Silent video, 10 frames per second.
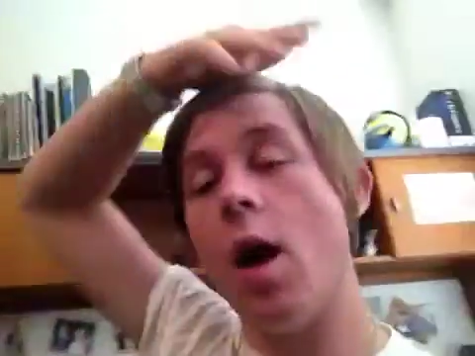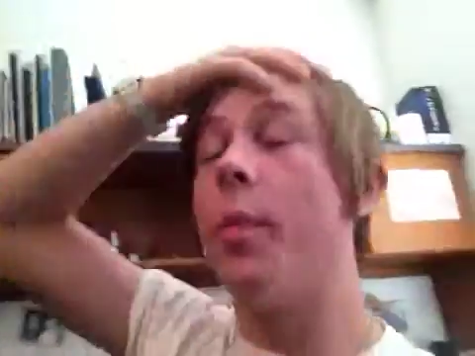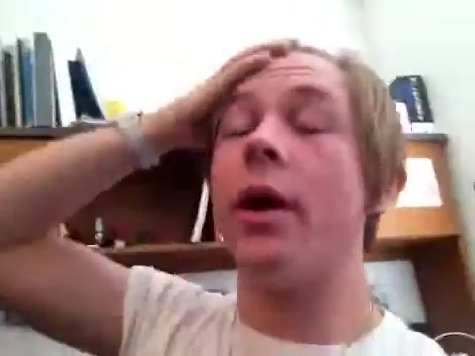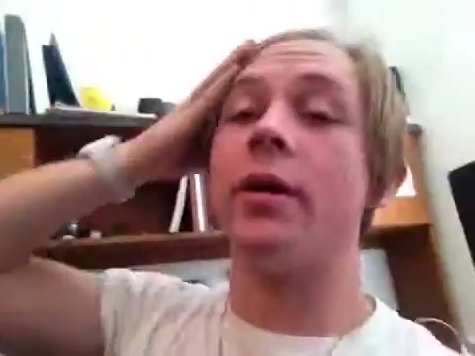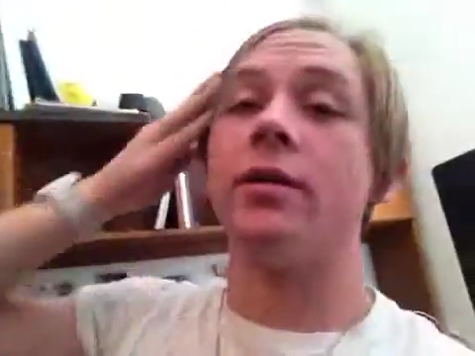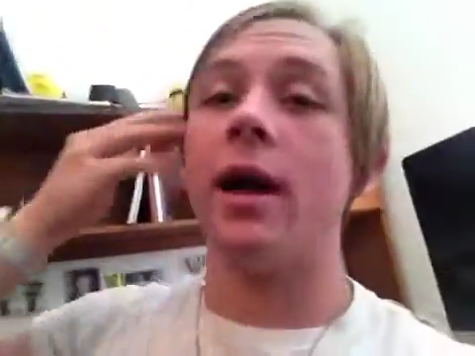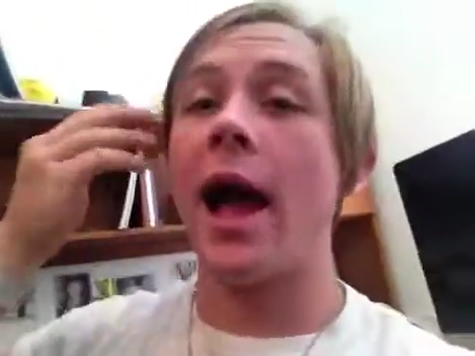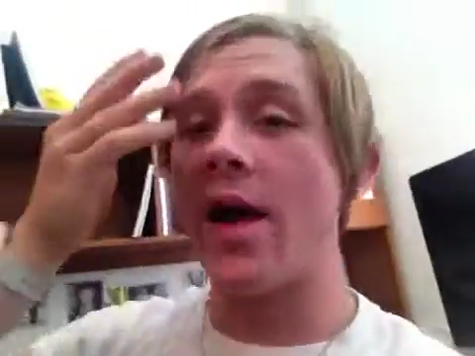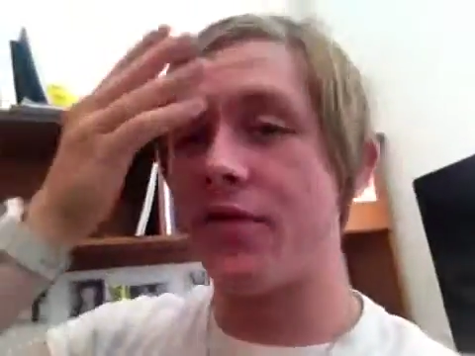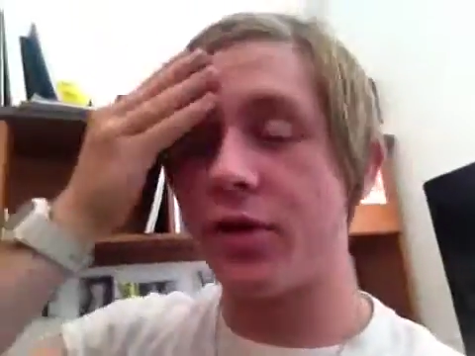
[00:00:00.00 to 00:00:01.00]
but
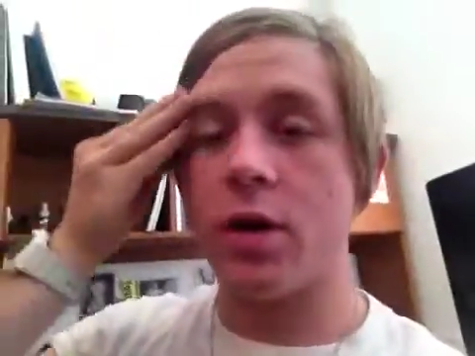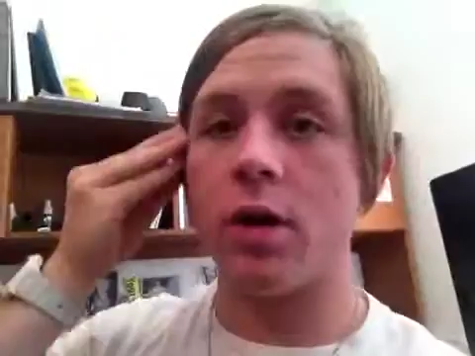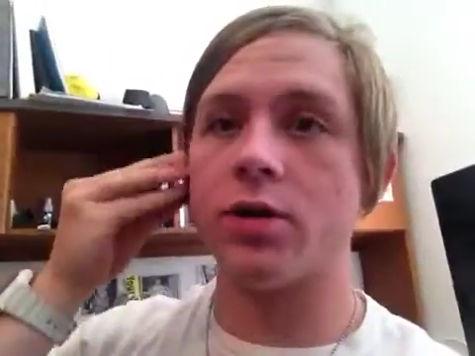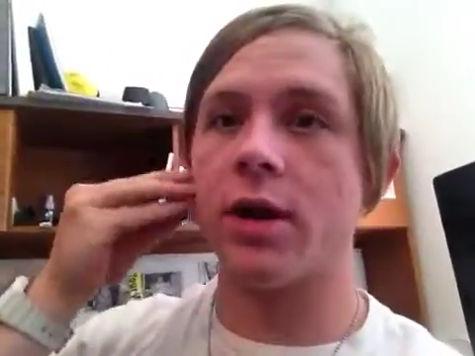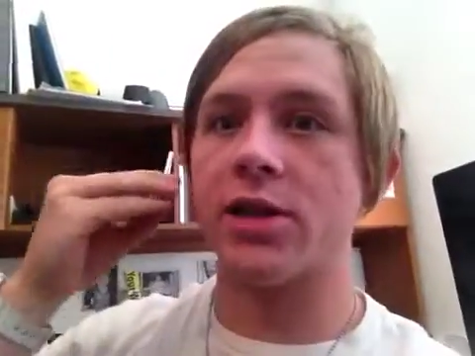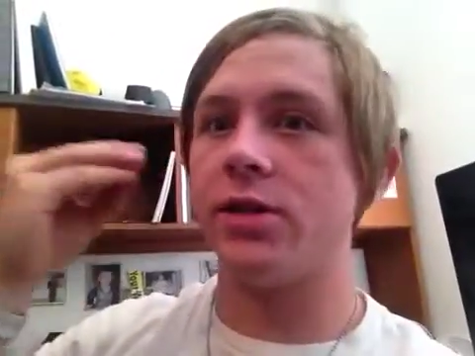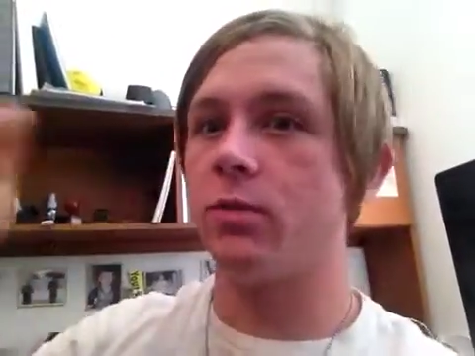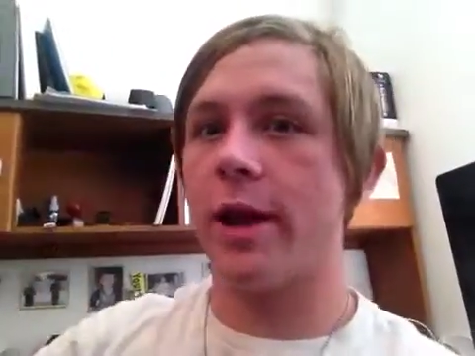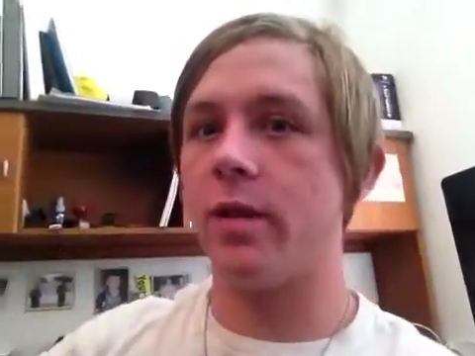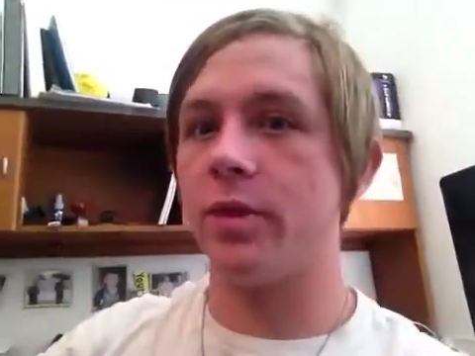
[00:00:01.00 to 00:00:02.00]
half of the cards are actually
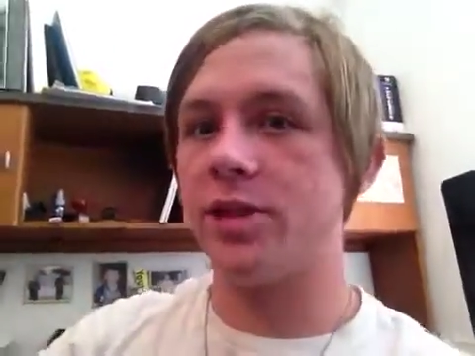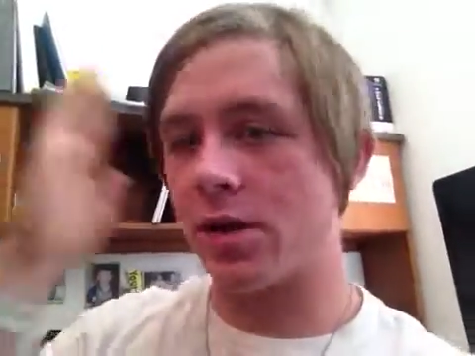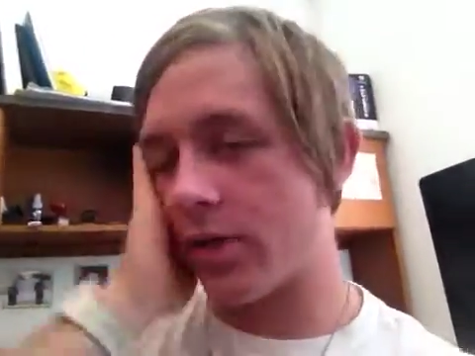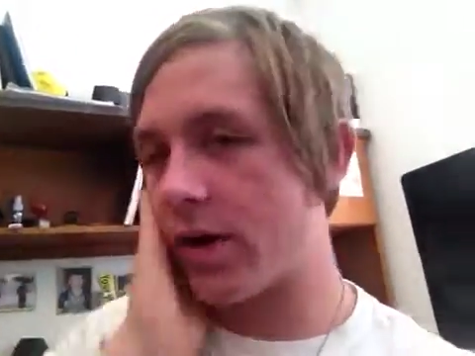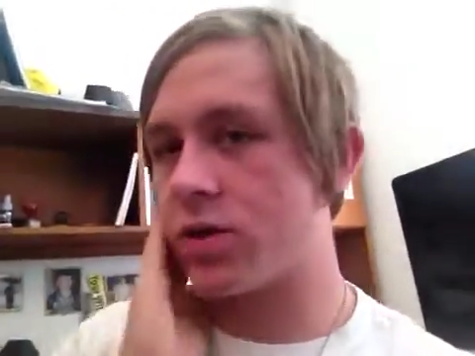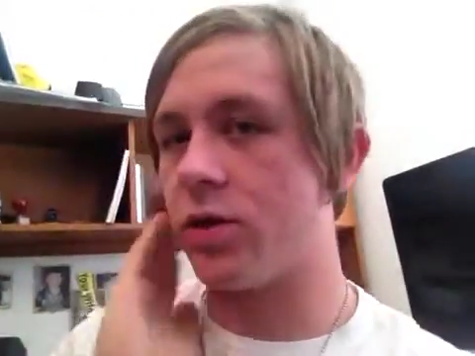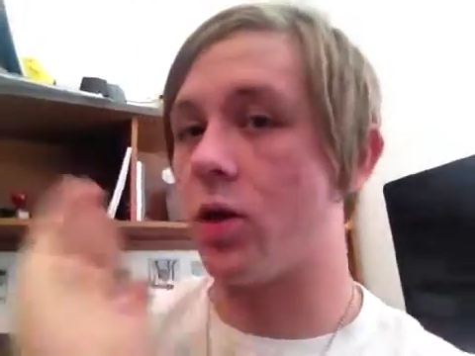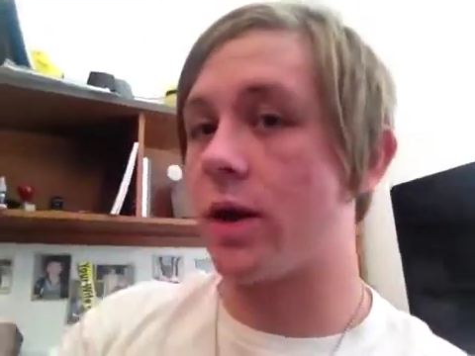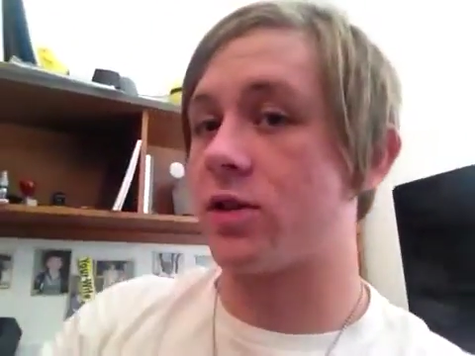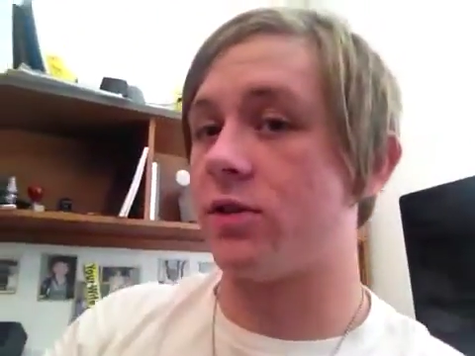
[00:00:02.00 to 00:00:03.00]
randomly generated, so you
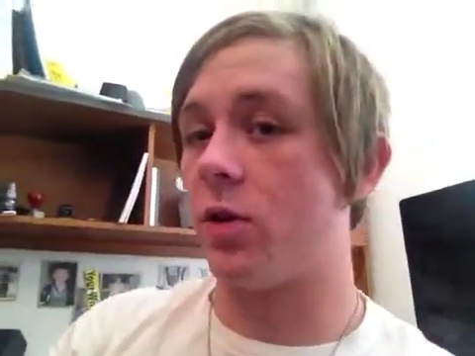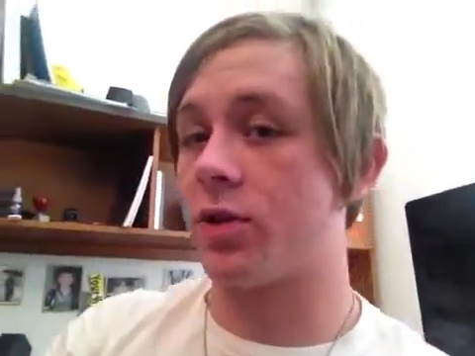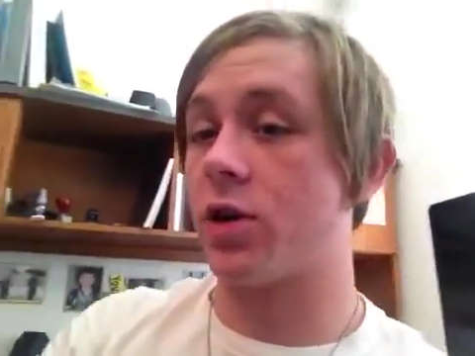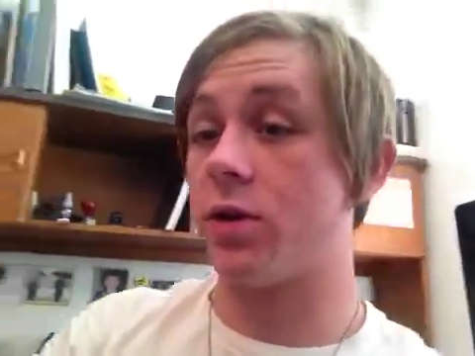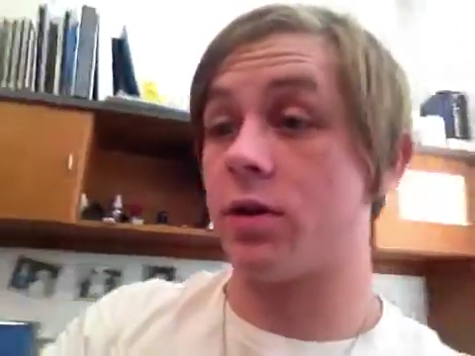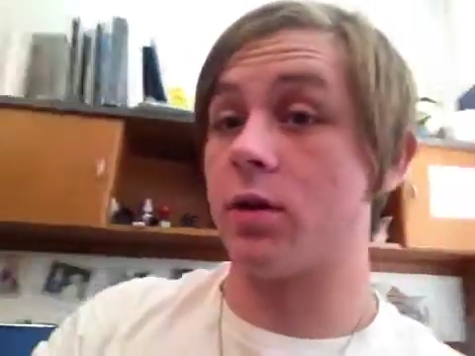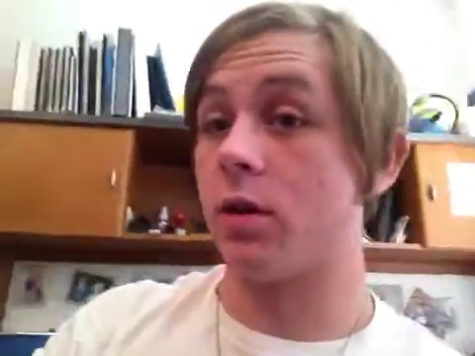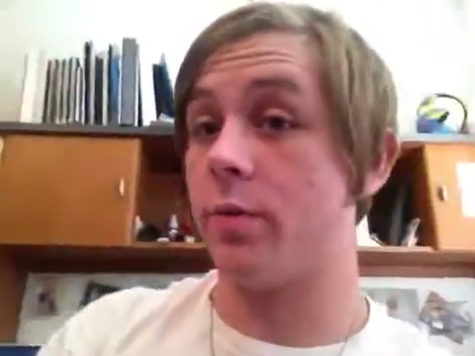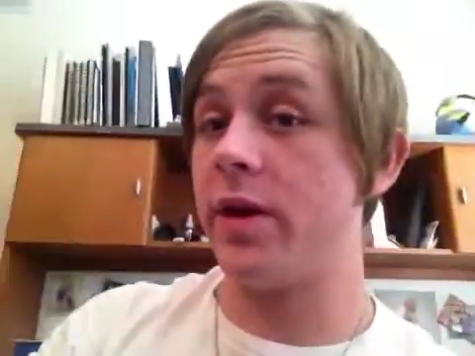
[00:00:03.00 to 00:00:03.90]
don't actually know which cards they're going to